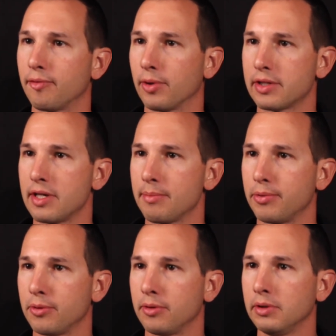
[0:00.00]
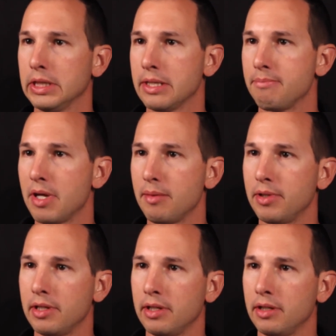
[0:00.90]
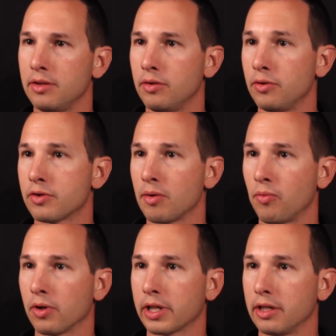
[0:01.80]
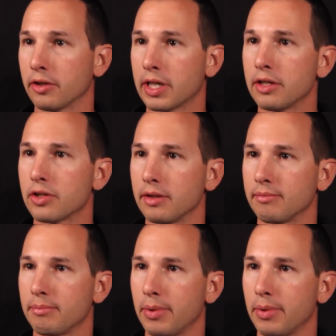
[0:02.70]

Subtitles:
For example, maybe you do some work in your kitchen,